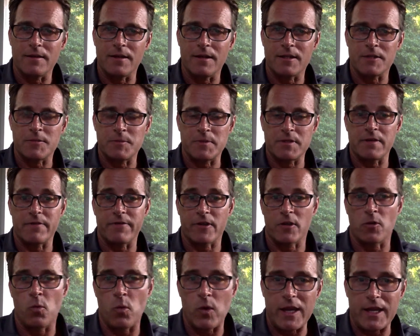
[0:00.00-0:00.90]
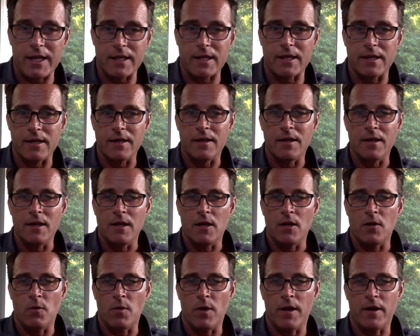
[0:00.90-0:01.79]
a specific week
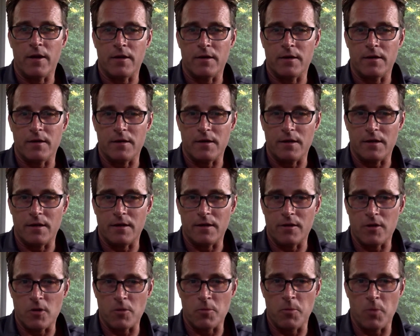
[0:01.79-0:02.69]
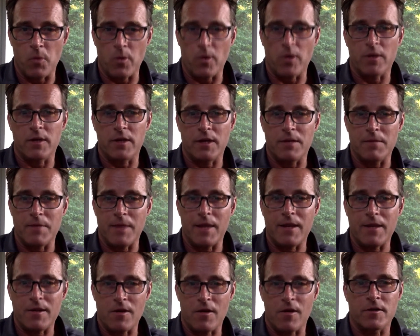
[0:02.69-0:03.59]
where your board can
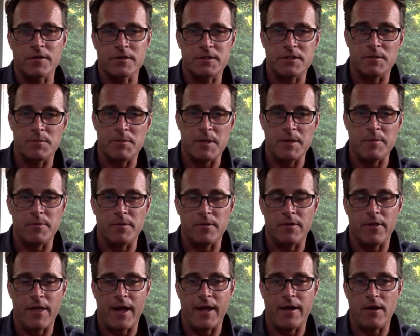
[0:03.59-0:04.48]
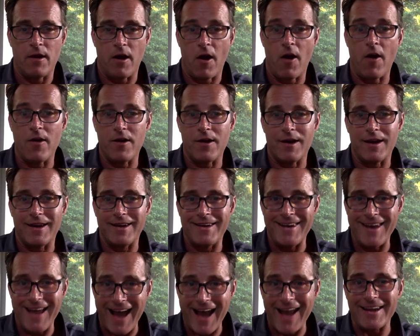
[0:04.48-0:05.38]
make calls to people that are
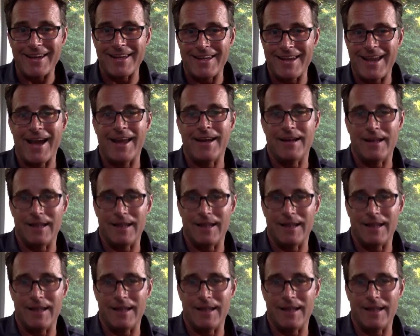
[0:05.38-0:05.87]
not yet